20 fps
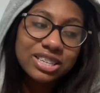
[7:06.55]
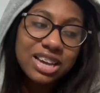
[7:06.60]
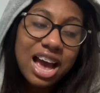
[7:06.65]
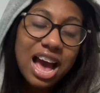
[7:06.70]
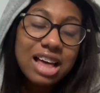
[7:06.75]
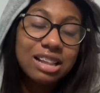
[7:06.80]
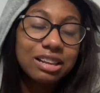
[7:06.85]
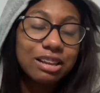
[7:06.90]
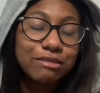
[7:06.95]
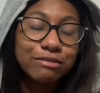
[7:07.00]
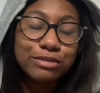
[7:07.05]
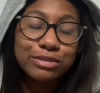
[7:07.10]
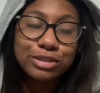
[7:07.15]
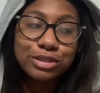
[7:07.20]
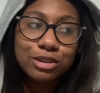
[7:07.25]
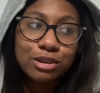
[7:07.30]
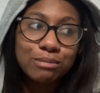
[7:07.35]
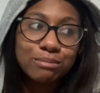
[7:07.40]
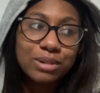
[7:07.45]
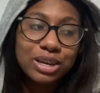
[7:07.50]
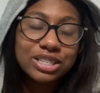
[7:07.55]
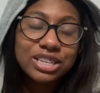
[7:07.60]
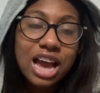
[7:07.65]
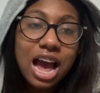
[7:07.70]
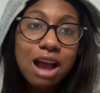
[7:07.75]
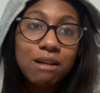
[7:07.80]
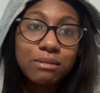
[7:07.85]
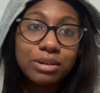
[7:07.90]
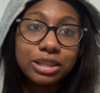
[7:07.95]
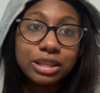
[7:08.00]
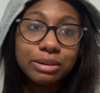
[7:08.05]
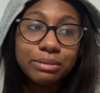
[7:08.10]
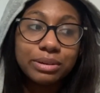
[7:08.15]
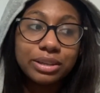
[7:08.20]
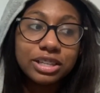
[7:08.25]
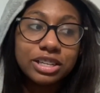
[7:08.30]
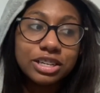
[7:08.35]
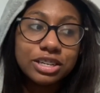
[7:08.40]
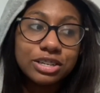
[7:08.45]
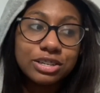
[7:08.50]
I love you so much. I really,
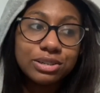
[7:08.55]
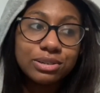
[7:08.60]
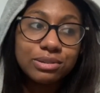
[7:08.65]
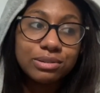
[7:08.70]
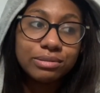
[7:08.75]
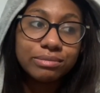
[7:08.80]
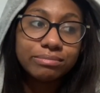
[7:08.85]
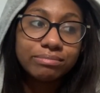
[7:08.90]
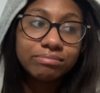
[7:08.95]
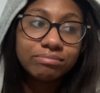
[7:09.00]
really do.